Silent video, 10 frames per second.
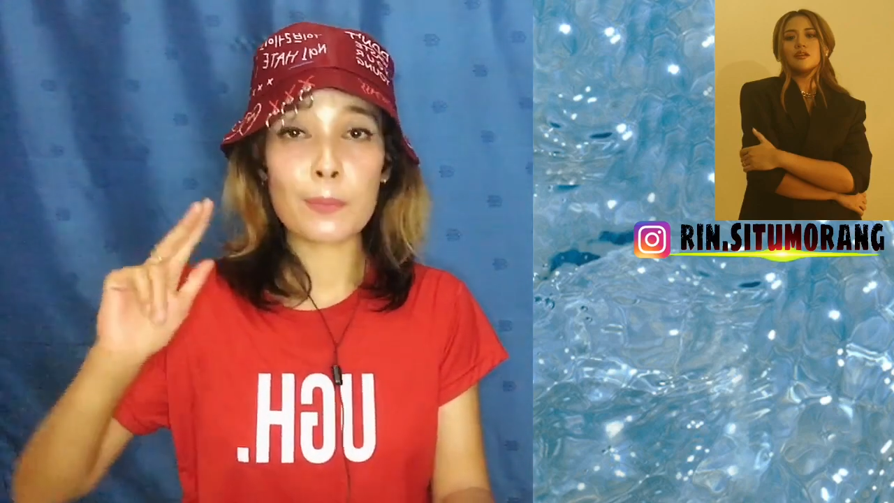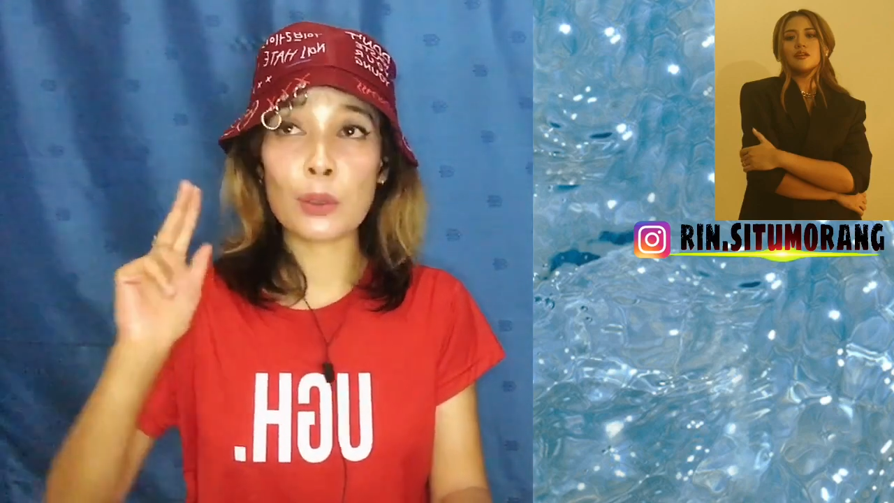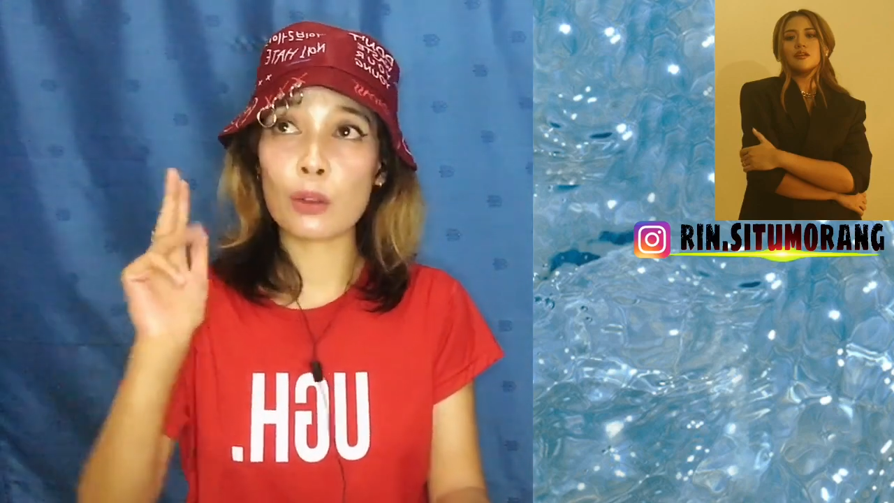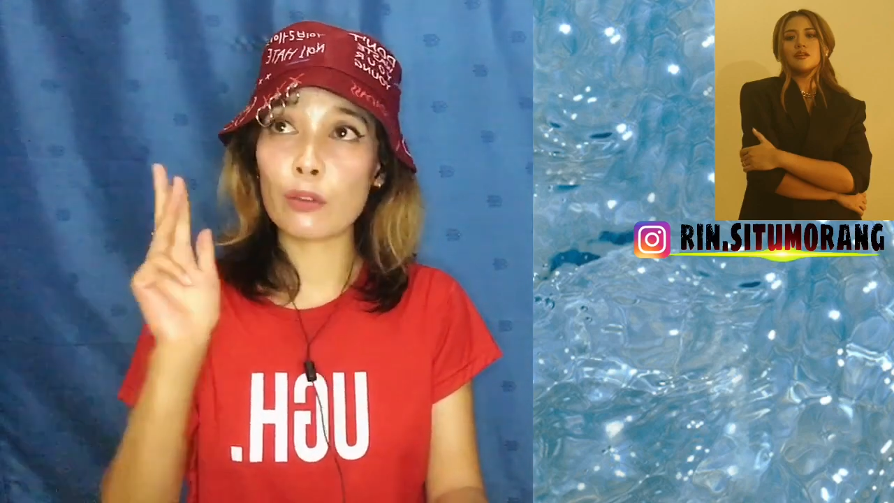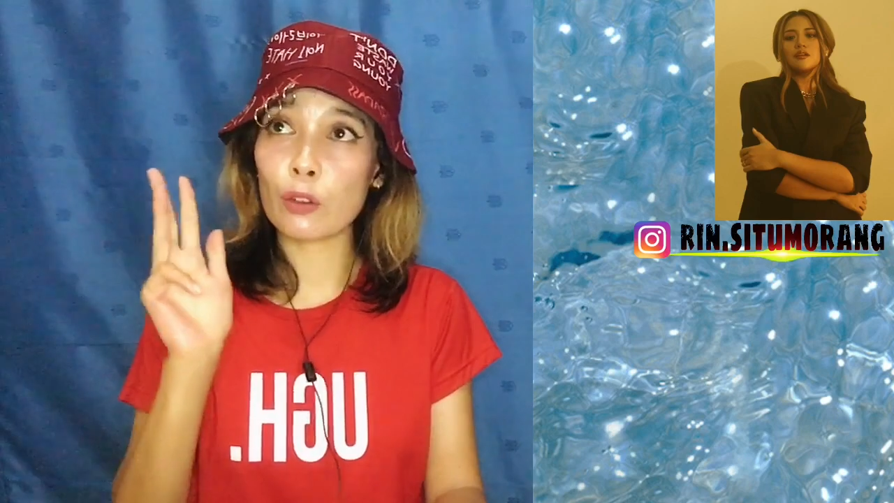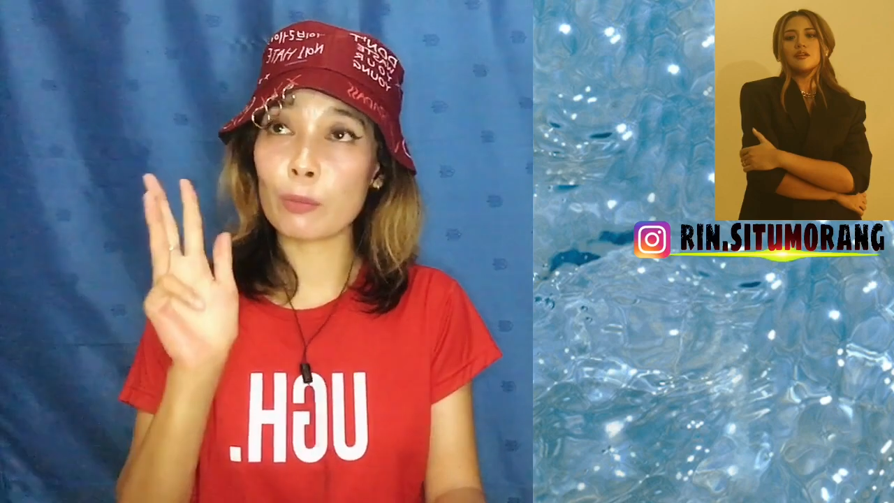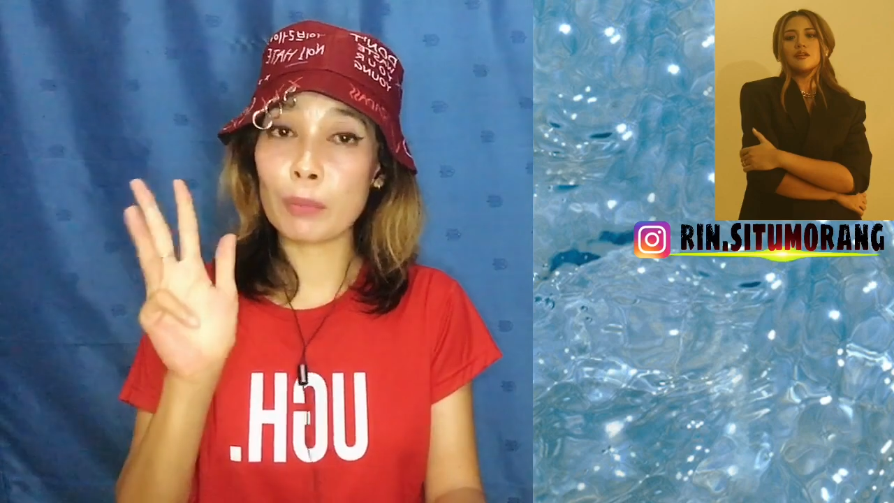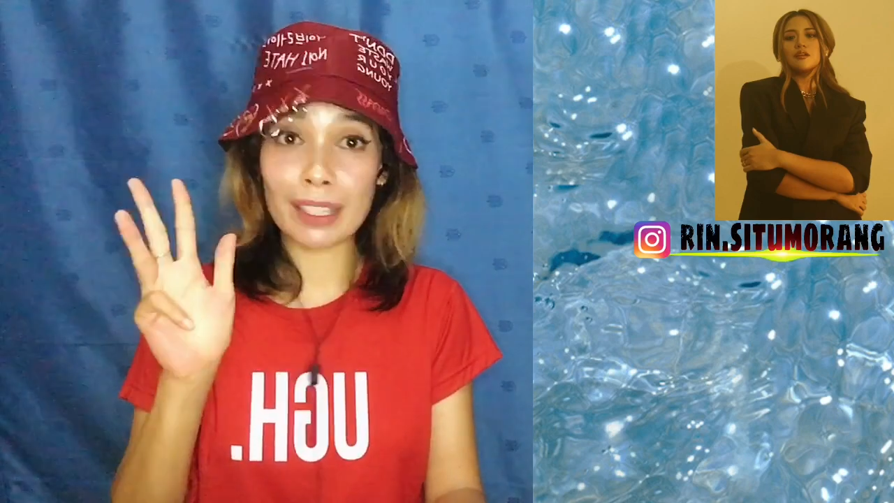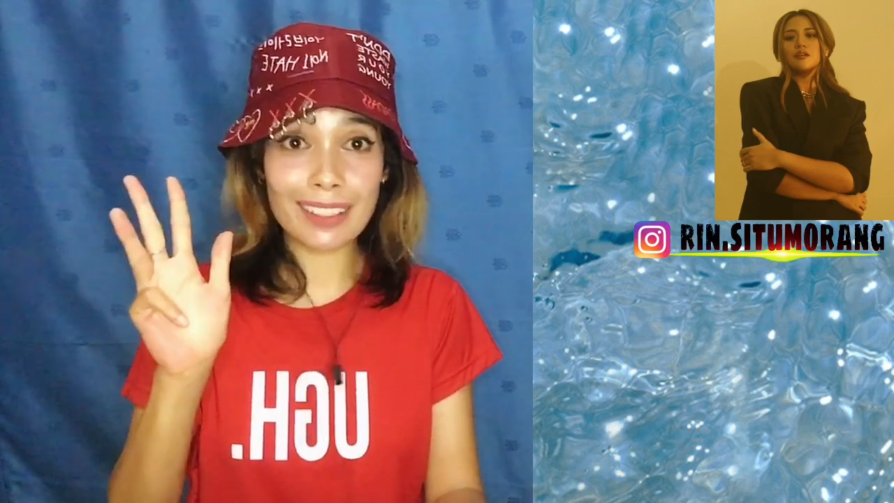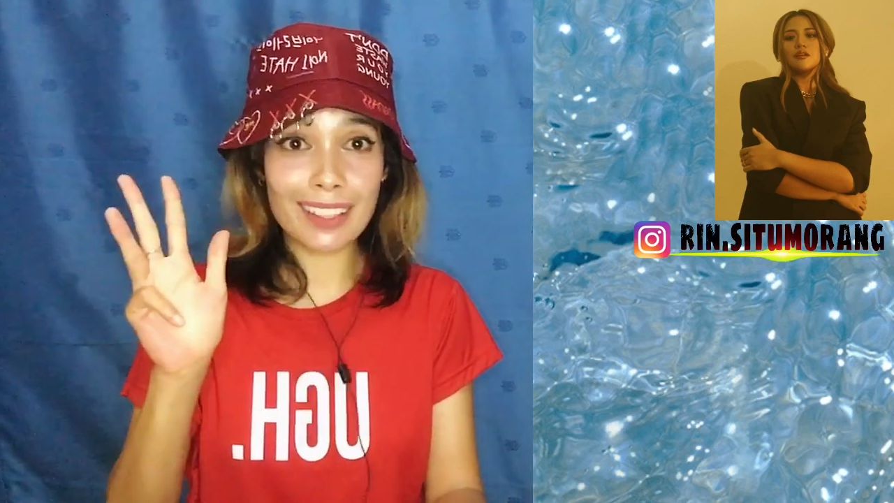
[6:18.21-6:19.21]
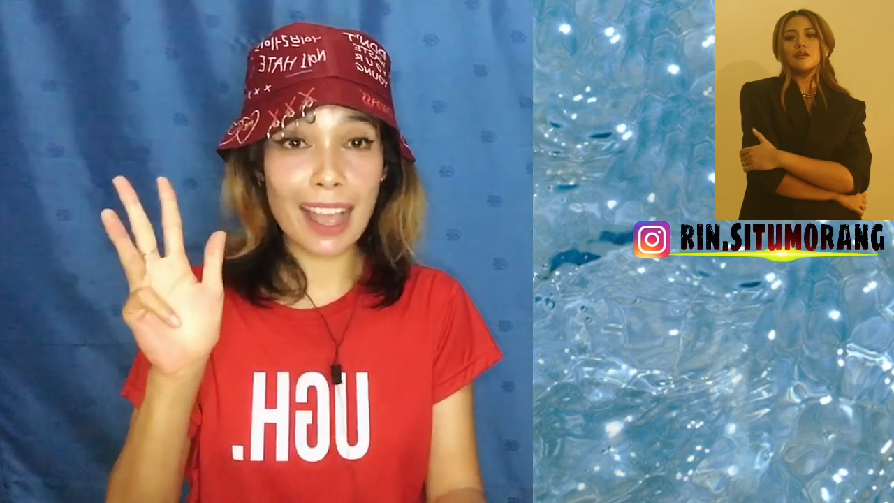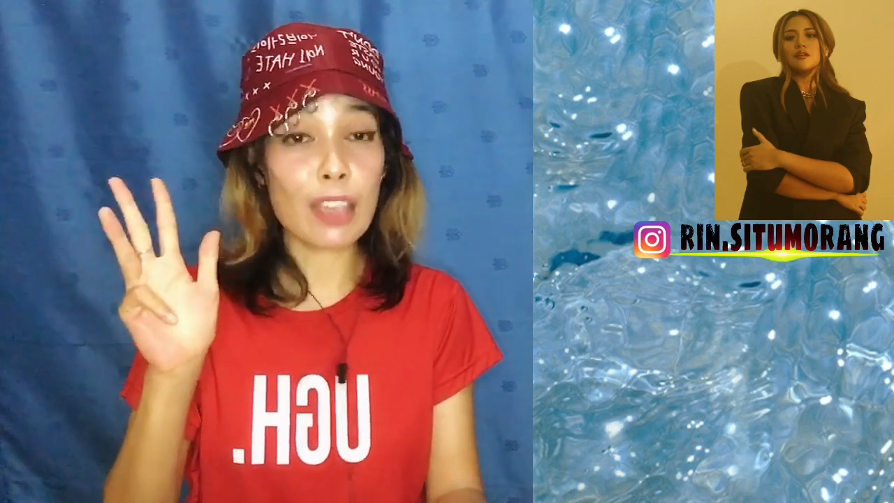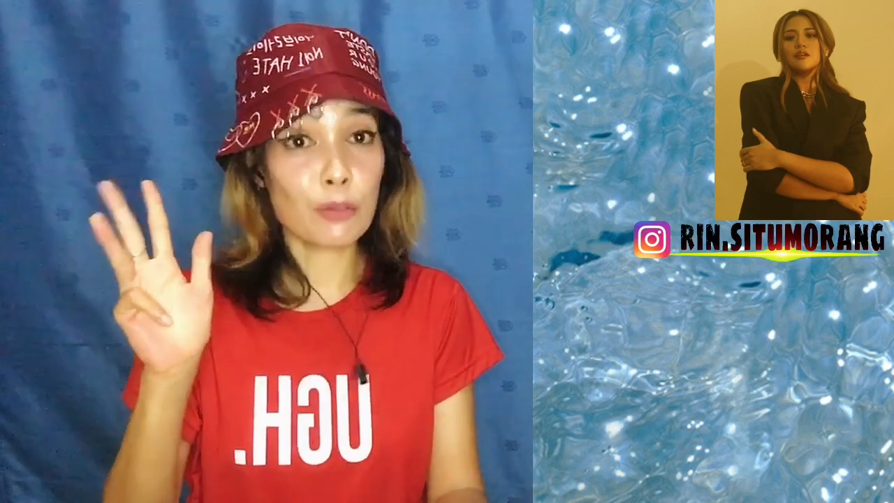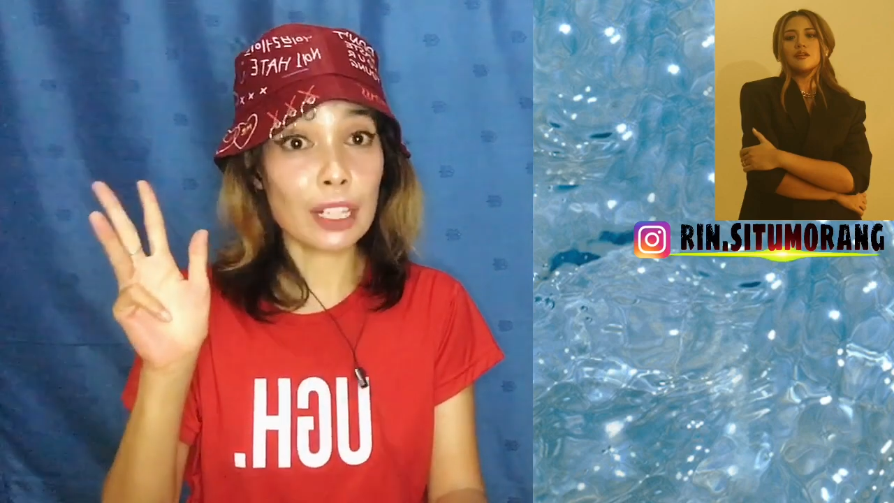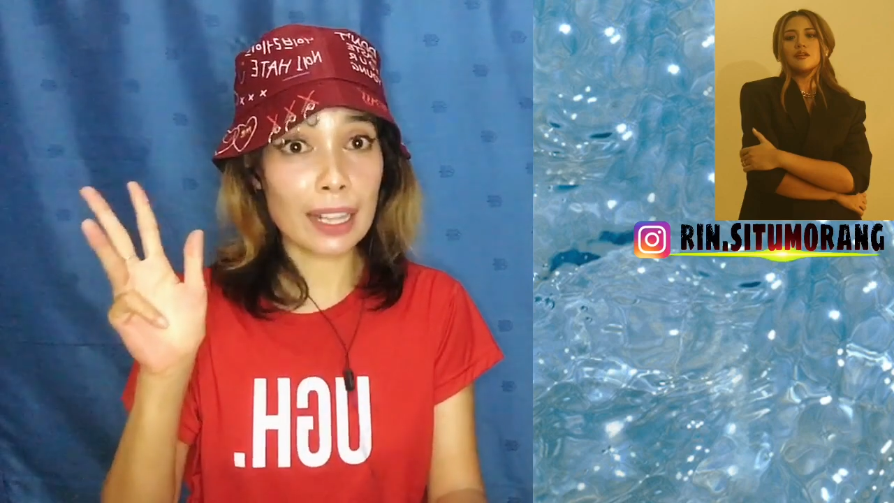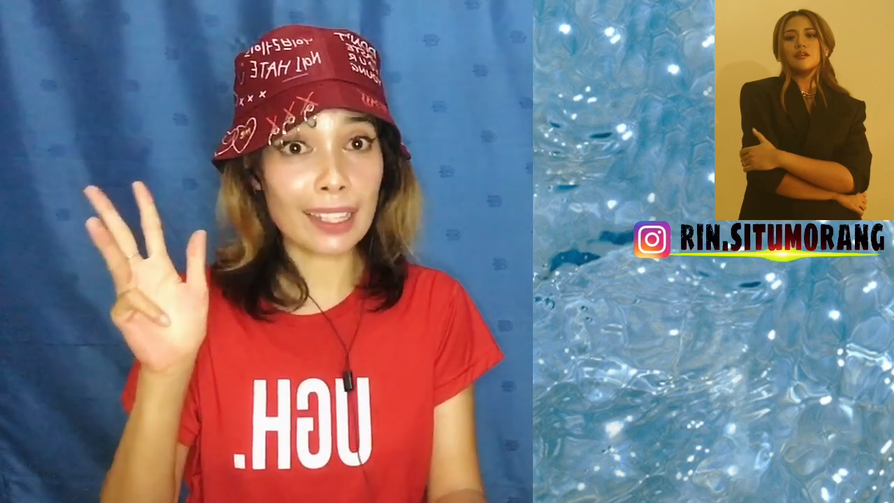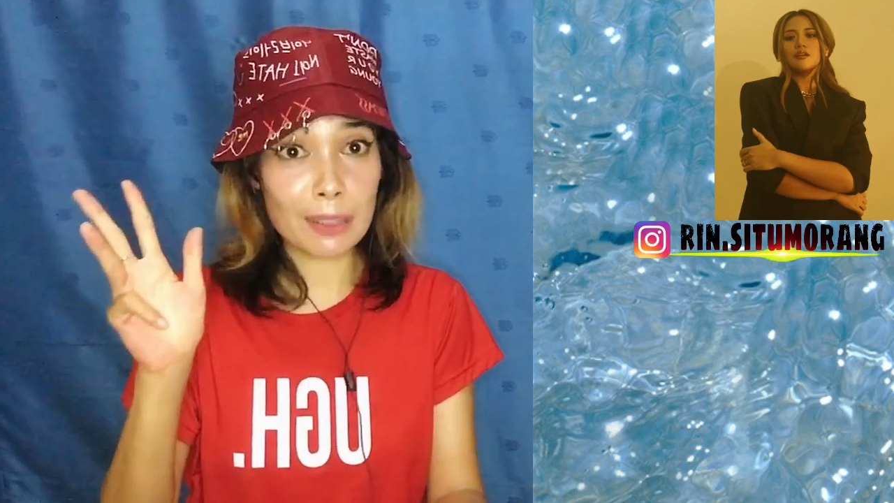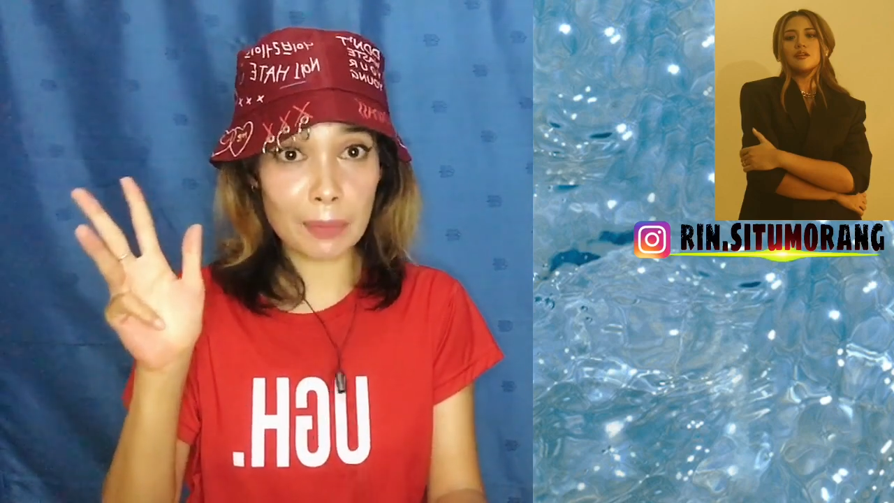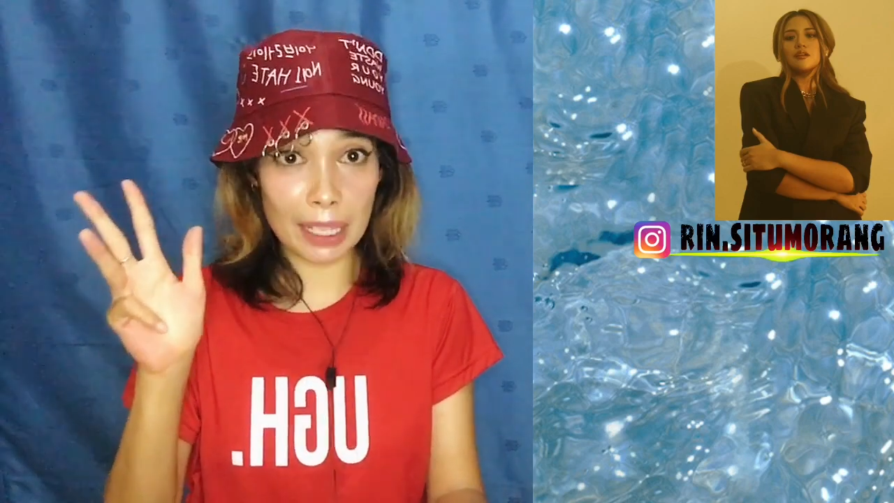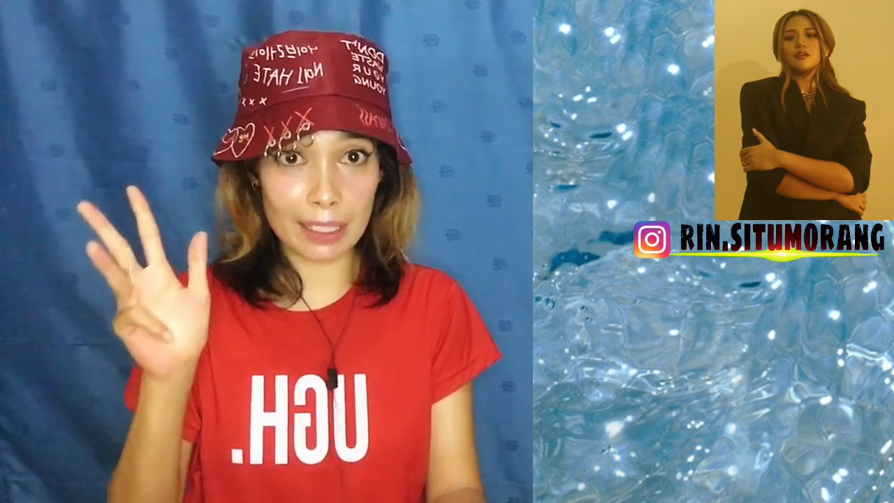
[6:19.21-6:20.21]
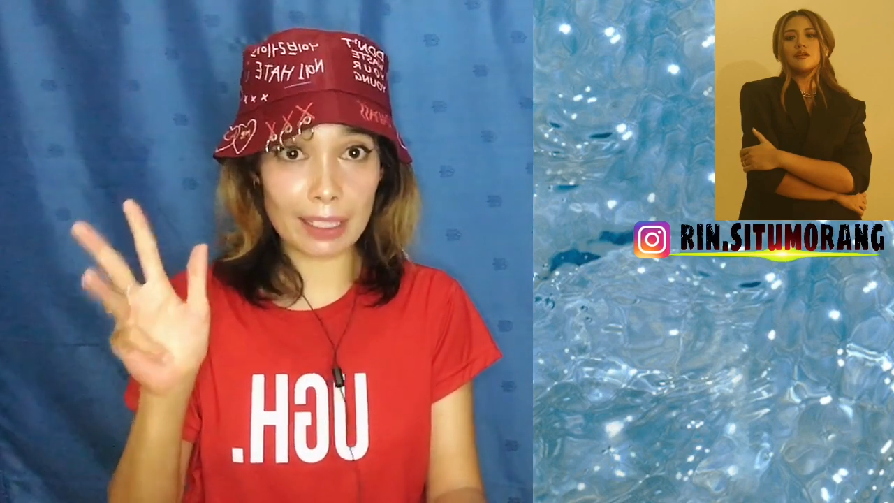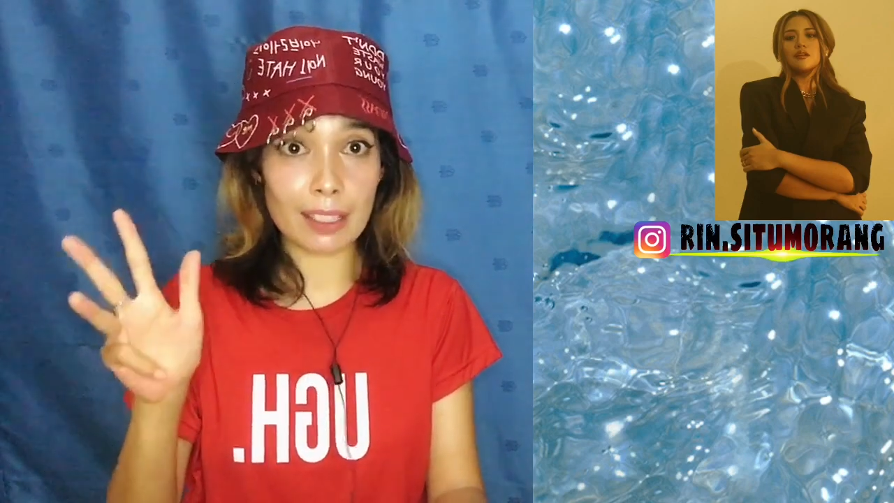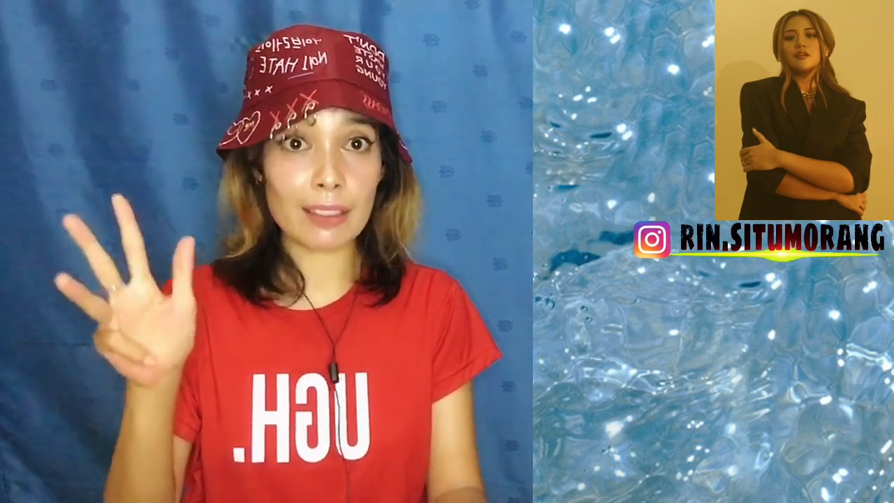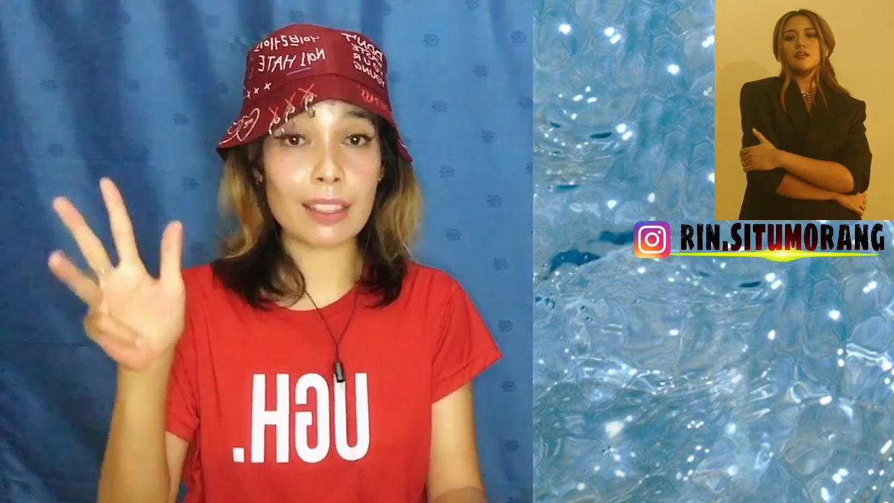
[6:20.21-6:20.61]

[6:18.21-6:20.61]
Beautiful beat. I really like the beat.